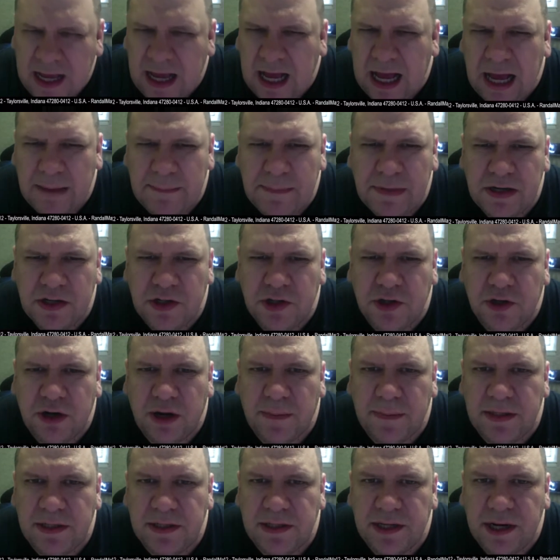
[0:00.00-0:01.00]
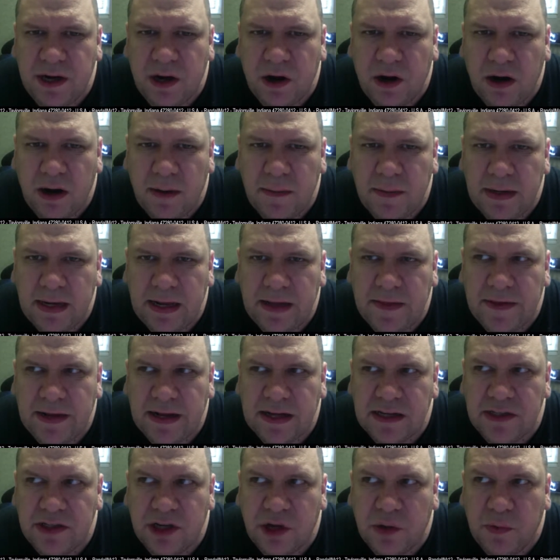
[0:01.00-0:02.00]
I'm not sure how much they are. I mean, I think I
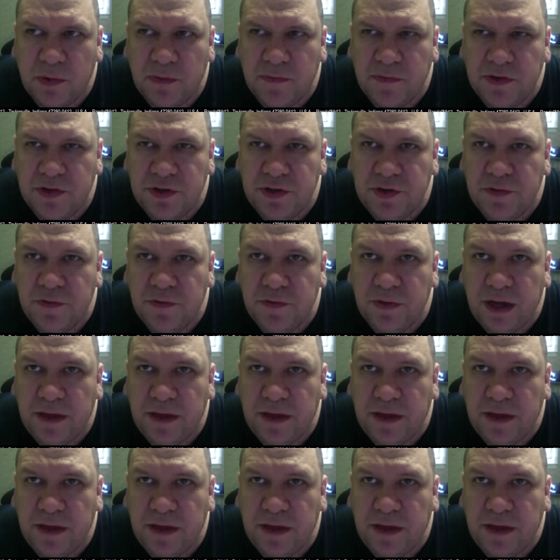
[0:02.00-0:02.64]
saw one for two.